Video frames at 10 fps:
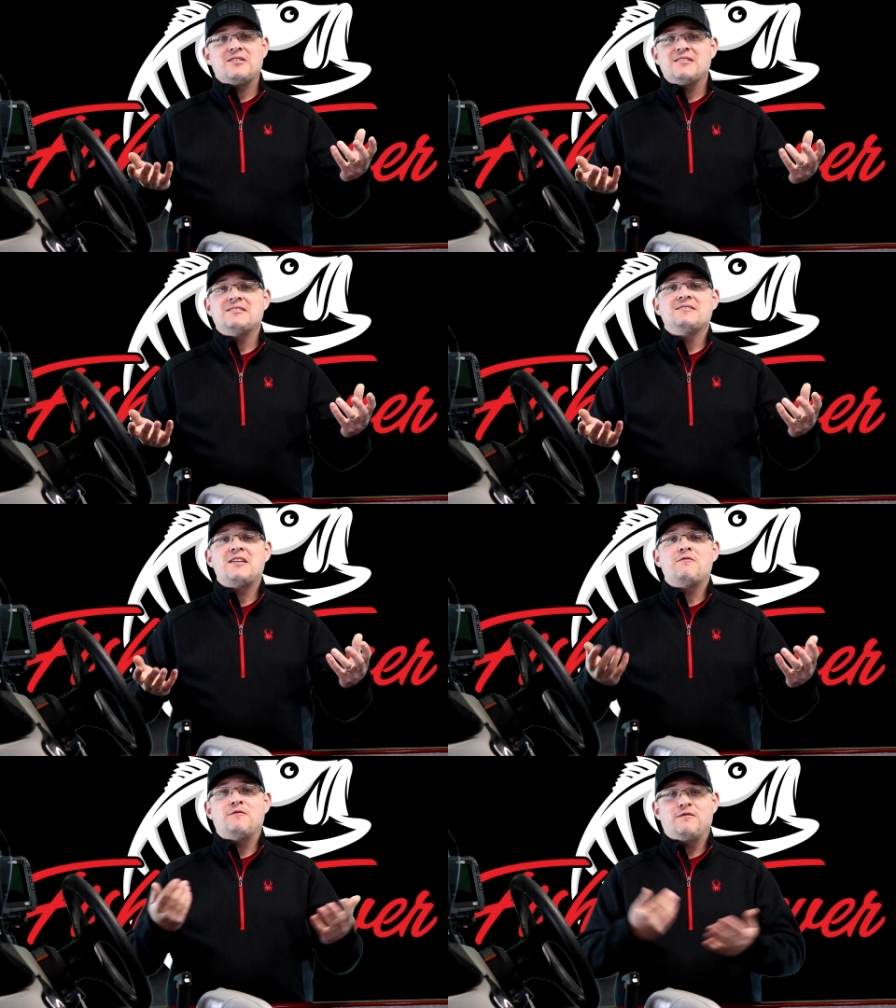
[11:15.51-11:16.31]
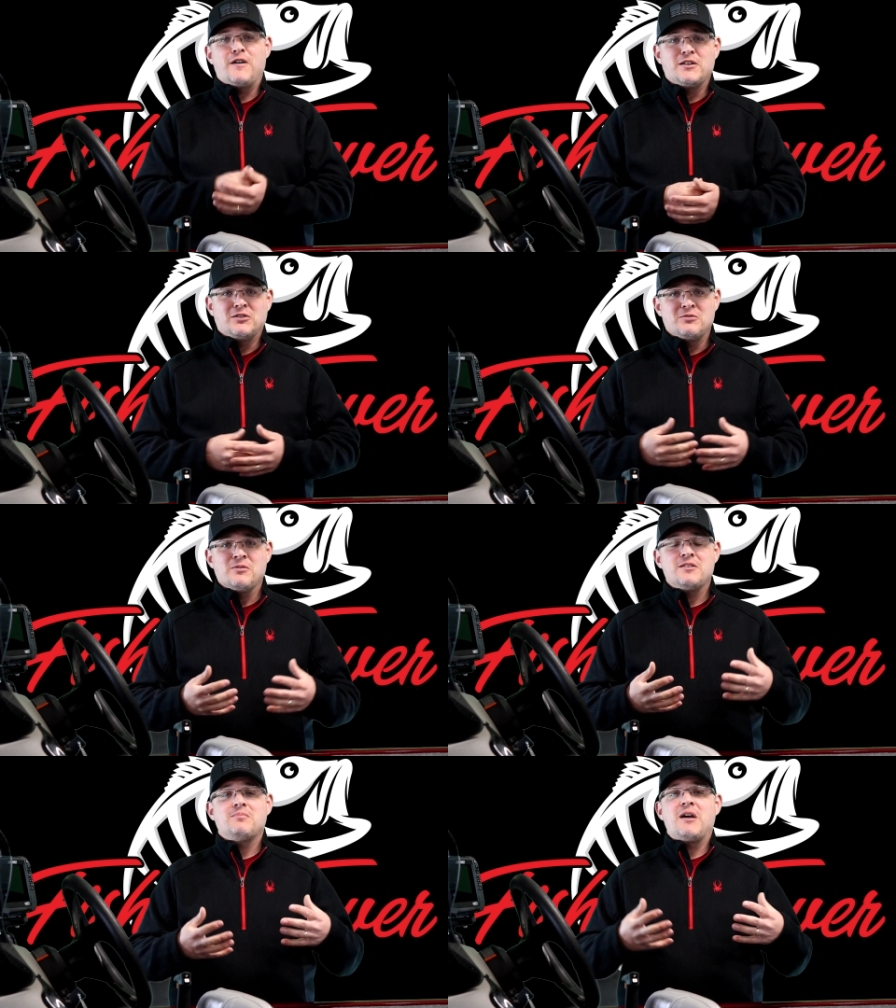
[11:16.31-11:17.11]
This is a fun
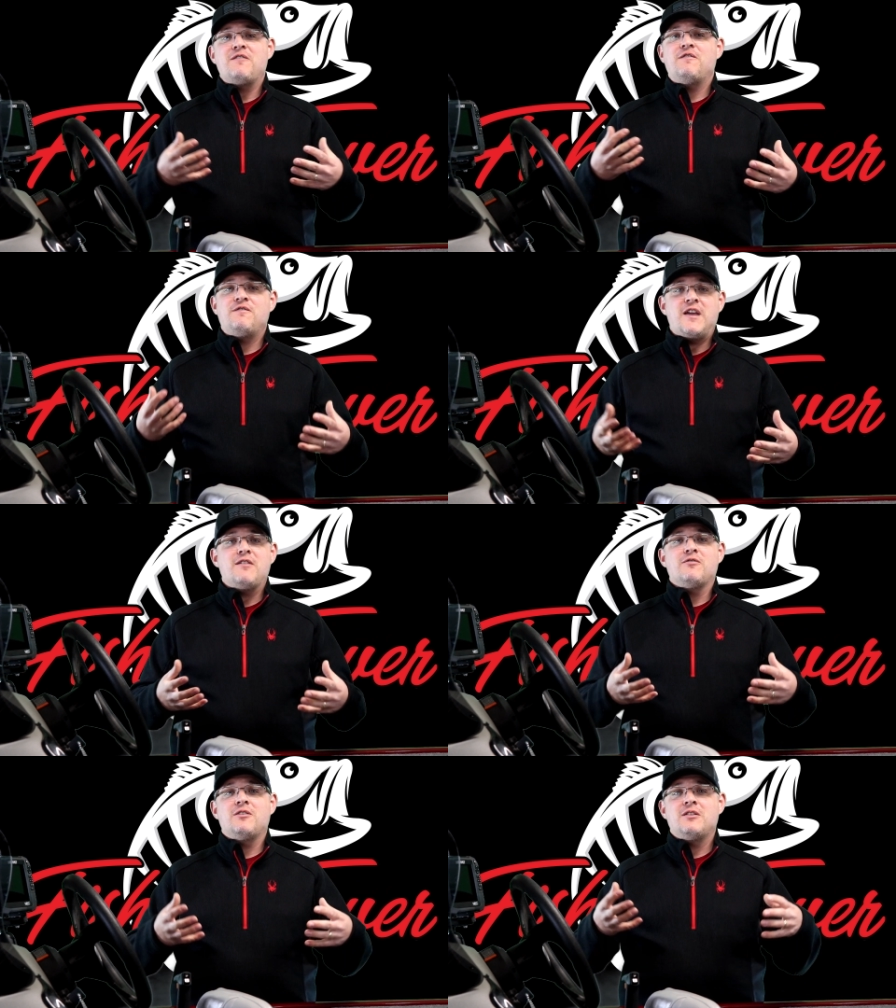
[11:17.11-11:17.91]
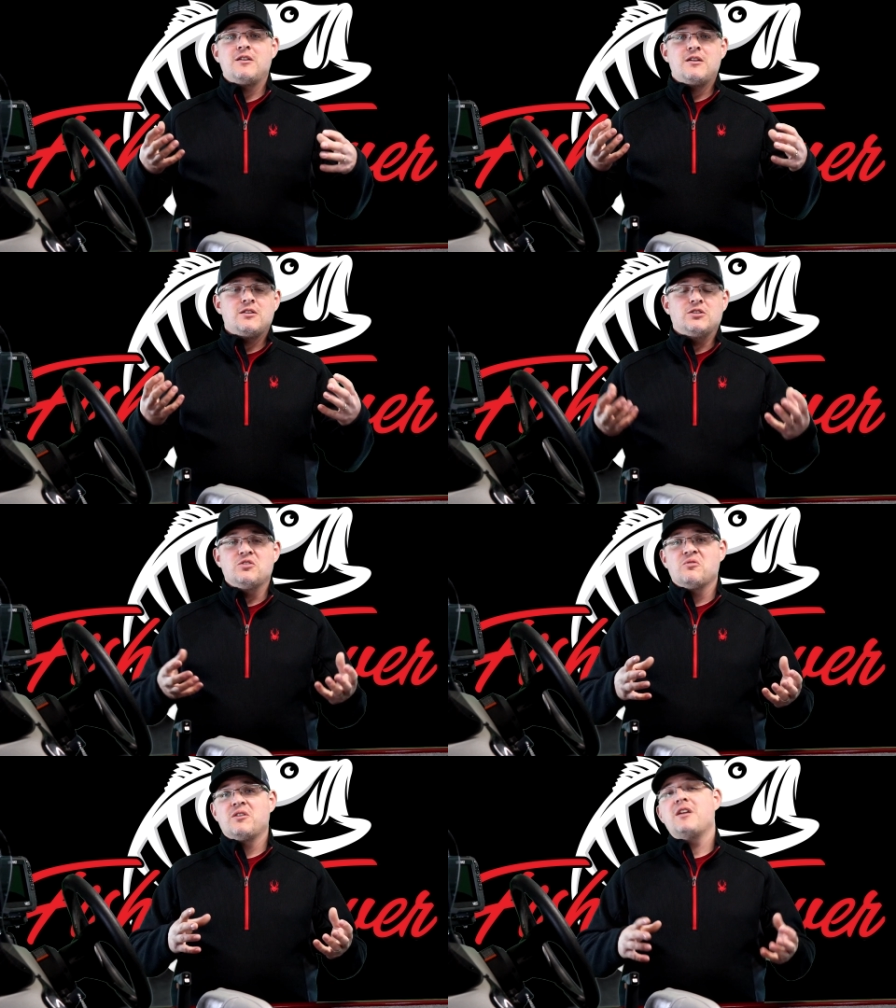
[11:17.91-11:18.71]
lure. It's my favorite
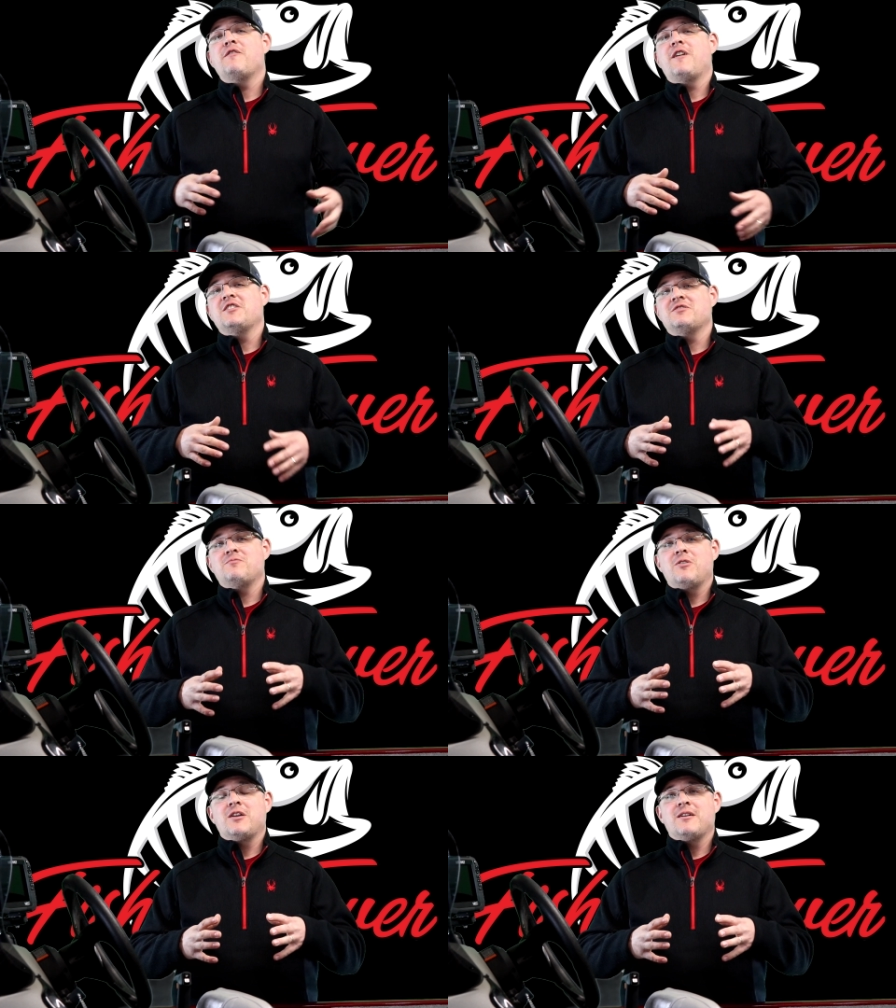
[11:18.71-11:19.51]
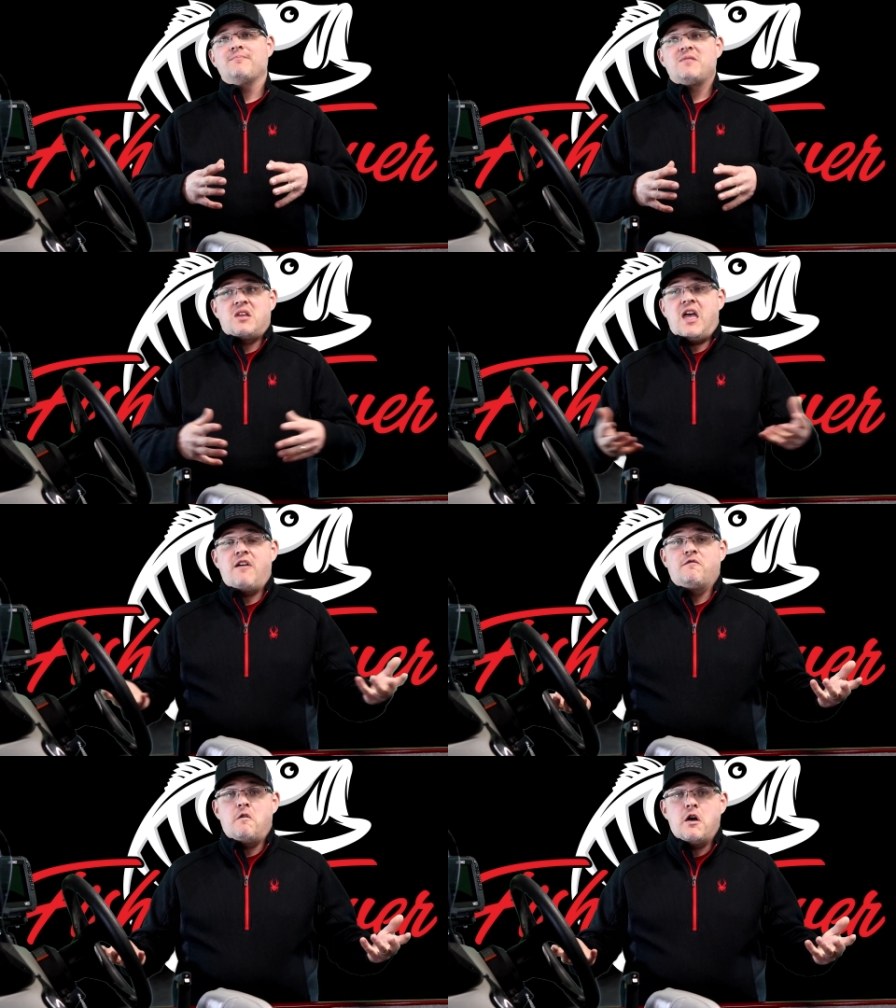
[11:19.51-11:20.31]
lure if I just want to
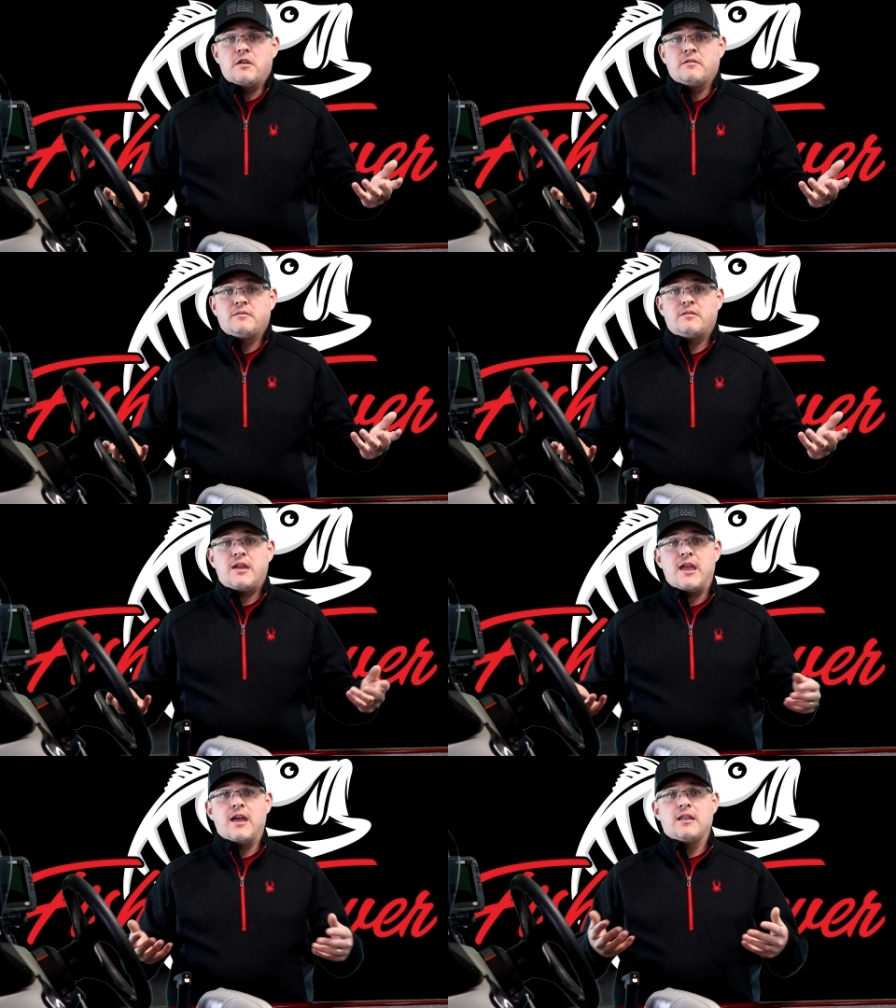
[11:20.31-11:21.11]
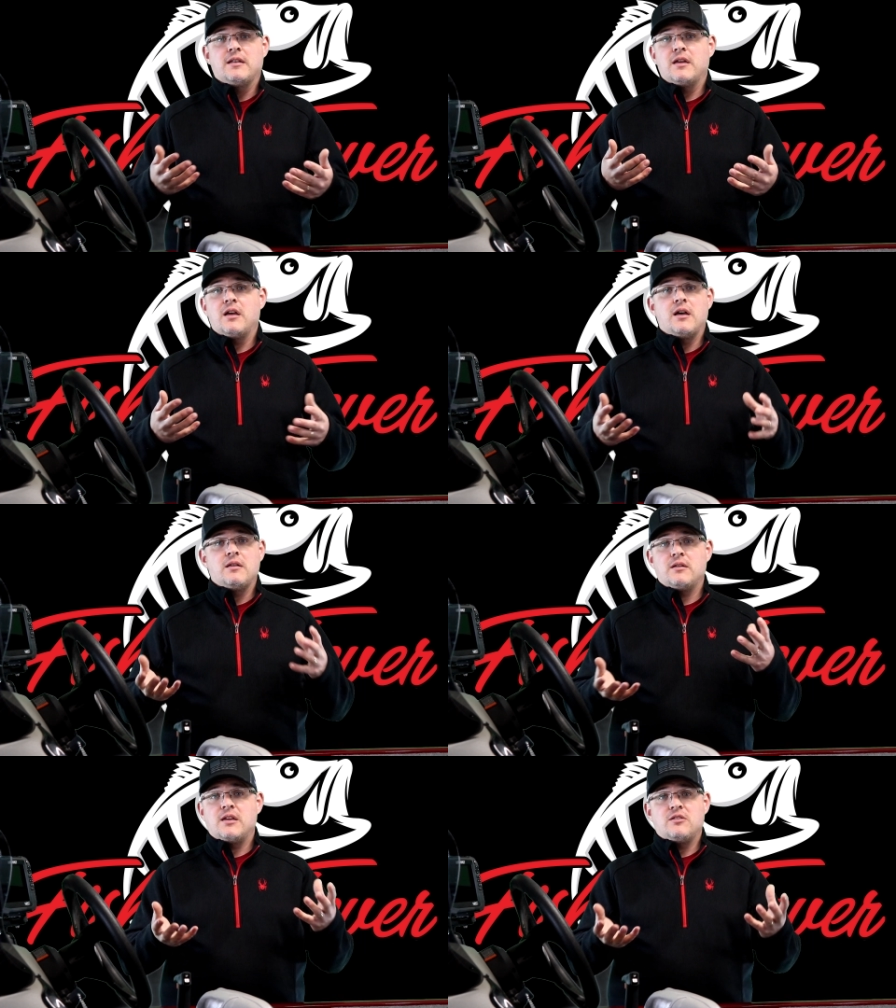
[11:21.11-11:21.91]
have fun and
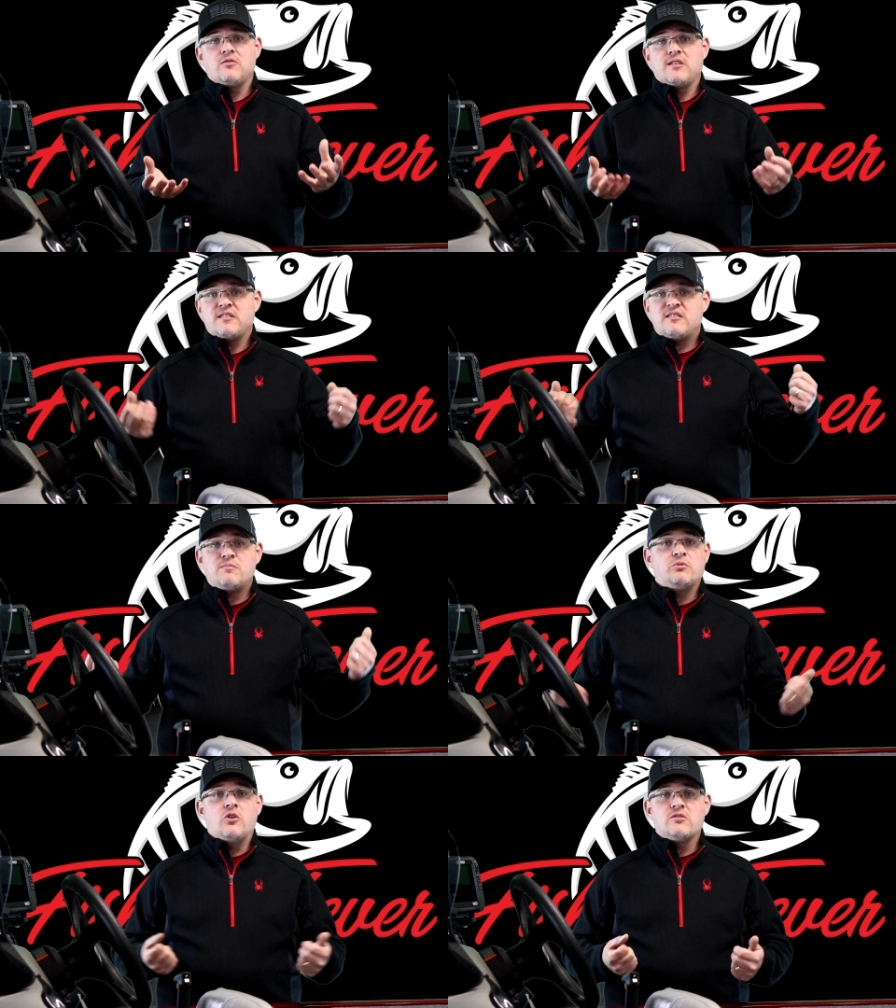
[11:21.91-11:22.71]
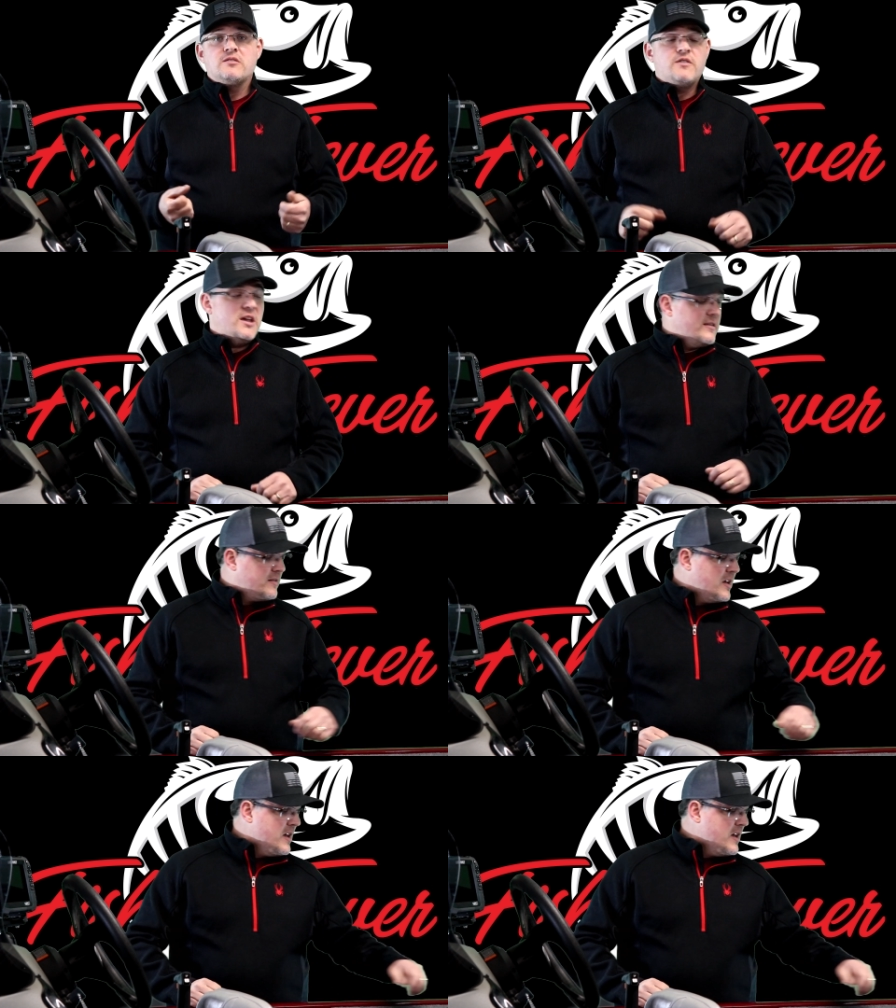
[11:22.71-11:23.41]
get those explosive hits.